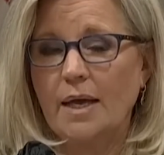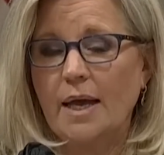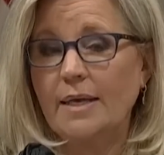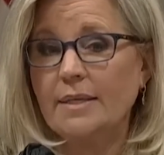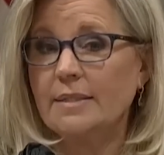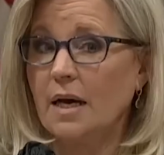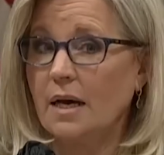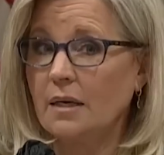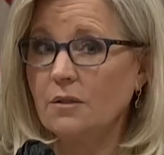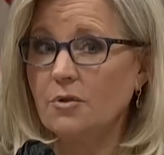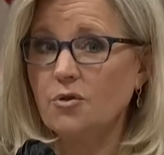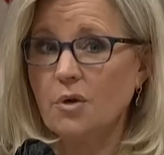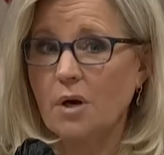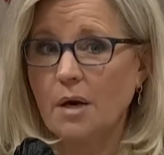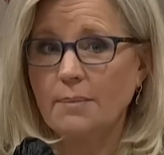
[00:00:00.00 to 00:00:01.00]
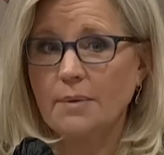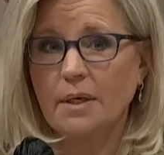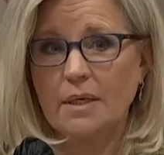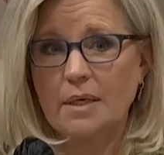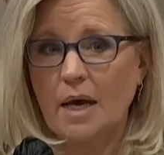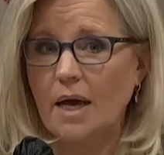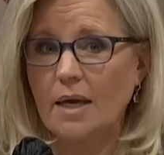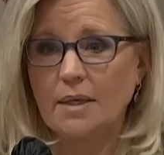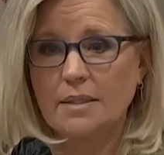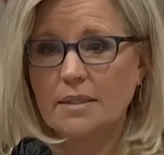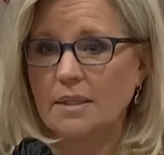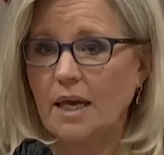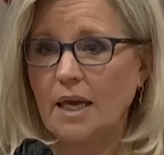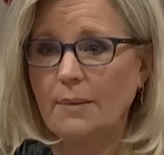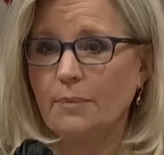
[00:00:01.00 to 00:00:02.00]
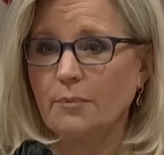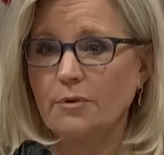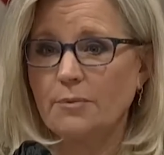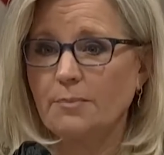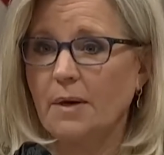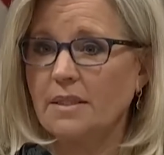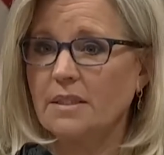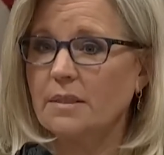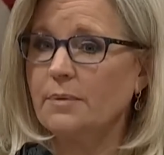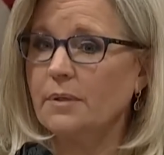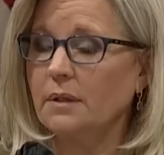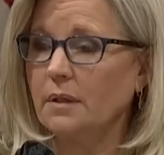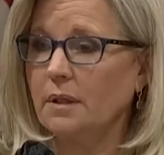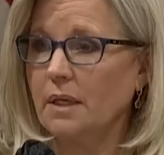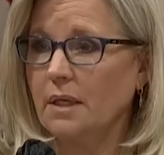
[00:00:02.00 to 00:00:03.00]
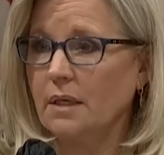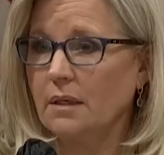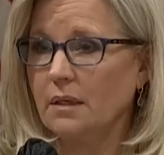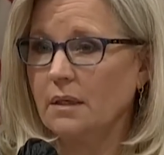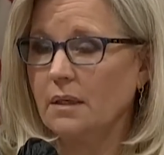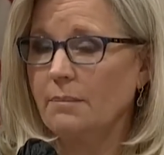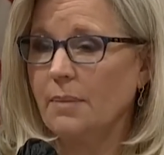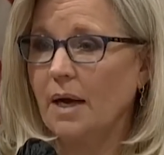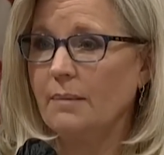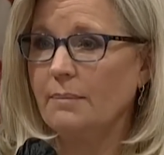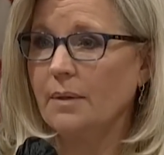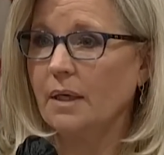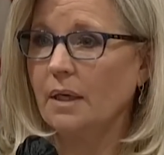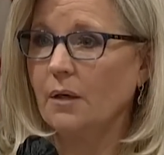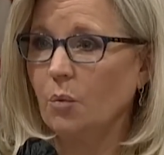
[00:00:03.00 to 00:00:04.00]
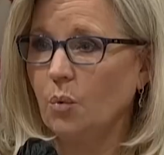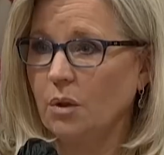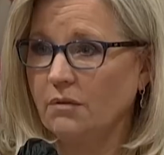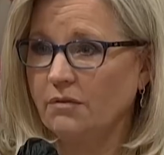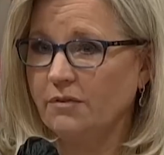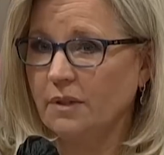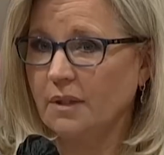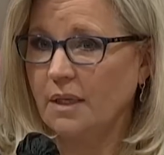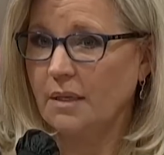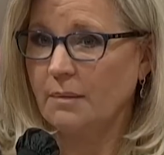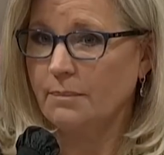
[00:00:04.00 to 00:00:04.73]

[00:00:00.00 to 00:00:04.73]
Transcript: And Donald Trump cannot escape responsibility by being willfully